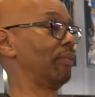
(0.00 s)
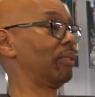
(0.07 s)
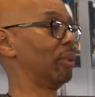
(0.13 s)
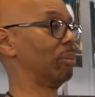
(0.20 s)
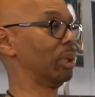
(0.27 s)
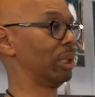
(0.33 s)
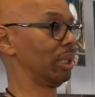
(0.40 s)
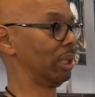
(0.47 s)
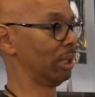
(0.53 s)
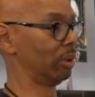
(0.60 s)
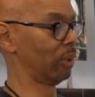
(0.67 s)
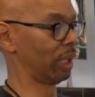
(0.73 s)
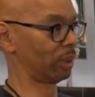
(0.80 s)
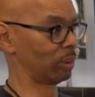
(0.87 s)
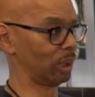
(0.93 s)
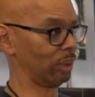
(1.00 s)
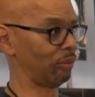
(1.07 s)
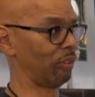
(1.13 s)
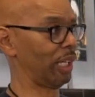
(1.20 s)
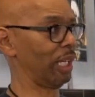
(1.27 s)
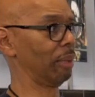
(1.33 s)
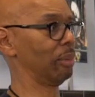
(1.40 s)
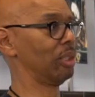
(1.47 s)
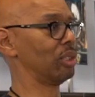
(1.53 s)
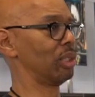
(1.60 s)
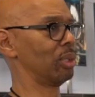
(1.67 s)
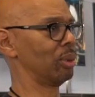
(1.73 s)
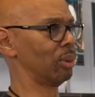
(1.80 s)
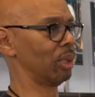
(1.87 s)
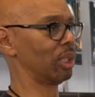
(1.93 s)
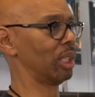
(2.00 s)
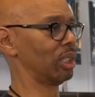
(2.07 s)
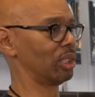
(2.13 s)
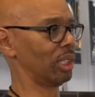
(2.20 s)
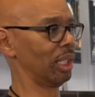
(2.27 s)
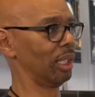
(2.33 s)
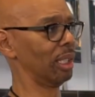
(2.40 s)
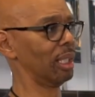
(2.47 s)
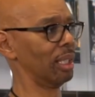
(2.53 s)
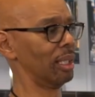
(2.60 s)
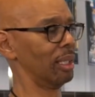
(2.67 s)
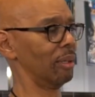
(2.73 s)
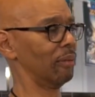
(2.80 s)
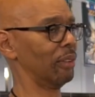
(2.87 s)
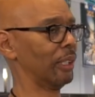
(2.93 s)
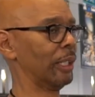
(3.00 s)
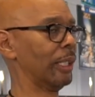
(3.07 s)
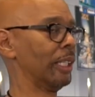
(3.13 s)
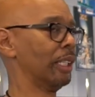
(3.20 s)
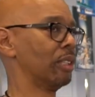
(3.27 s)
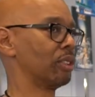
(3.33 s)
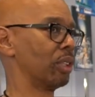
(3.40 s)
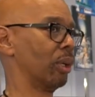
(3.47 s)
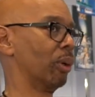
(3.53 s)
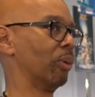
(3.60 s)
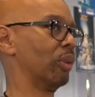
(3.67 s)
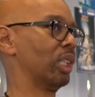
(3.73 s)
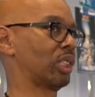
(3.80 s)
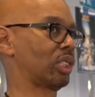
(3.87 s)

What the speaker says: their ability to interact with their families and do the things they love. So this